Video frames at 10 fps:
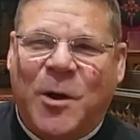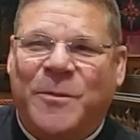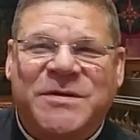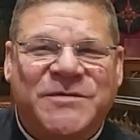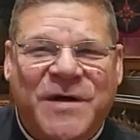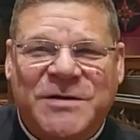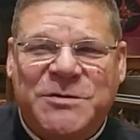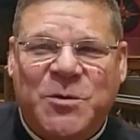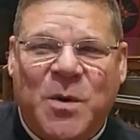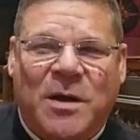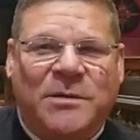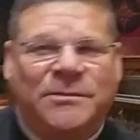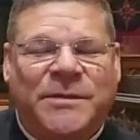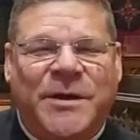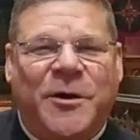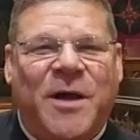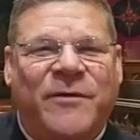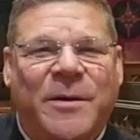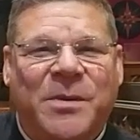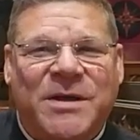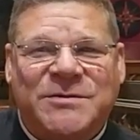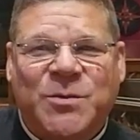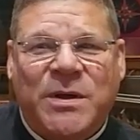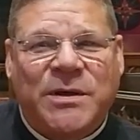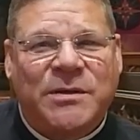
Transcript: hope this finds you well and you're having a blessed week.